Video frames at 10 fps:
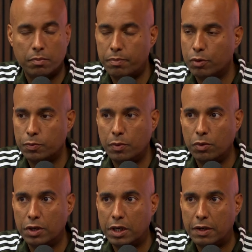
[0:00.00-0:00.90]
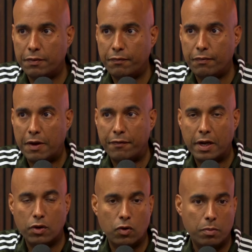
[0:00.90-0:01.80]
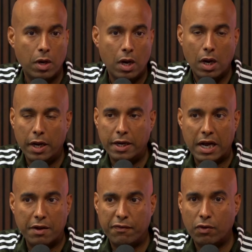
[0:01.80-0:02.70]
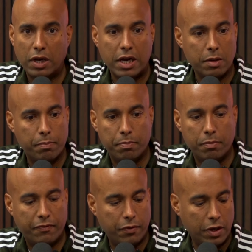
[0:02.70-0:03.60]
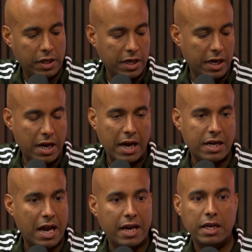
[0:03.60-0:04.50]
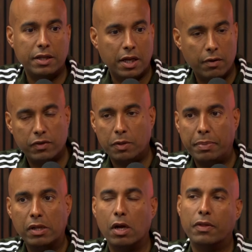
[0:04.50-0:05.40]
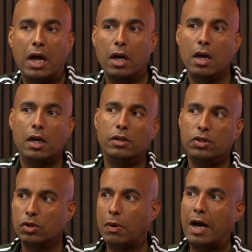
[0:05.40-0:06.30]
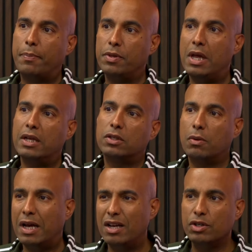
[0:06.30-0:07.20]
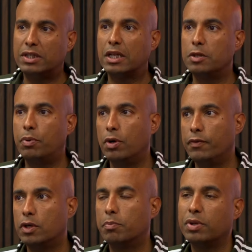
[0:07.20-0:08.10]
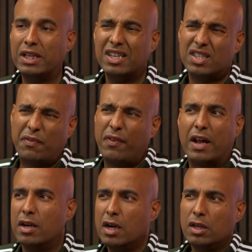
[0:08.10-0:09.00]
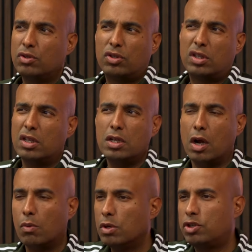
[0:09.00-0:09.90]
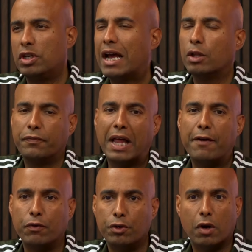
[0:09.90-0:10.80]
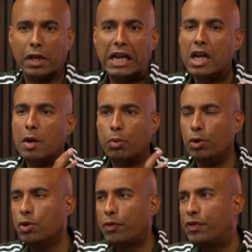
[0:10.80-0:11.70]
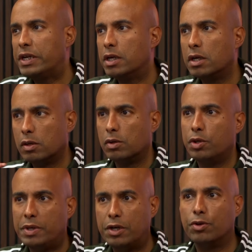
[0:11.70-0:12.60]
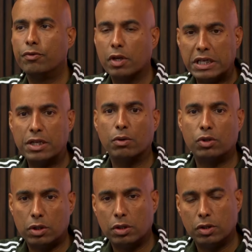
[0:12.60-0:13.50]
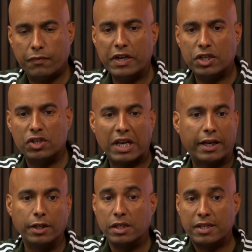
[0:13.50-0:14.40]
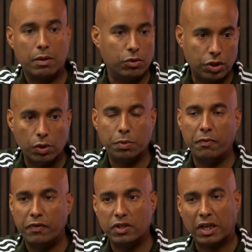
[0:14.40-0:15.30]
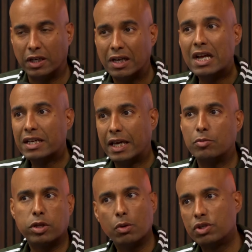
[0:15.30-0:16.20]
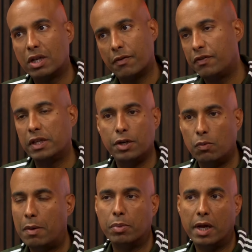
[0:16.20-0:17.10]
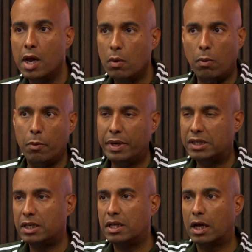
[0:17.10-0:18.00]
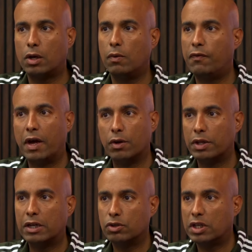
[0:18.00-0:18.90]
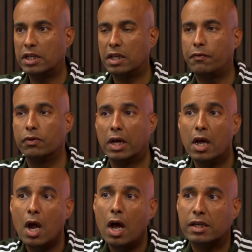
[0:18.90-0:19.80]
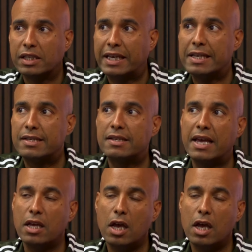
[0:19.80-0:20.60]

Busby won the FA Cup in 1948 and Fergie did it in 1990 and then obviously built on that. And you saw what happened there. So I understand your point of view completely. And as a fan, just, you know, listen, I loved life under Ollie, but nothing that we did under Ollie in those finishing second, the same with Jose when we finished second, came close to that feeling at Wembley when we beat City in that cup final. That just hit differently, as the kids say.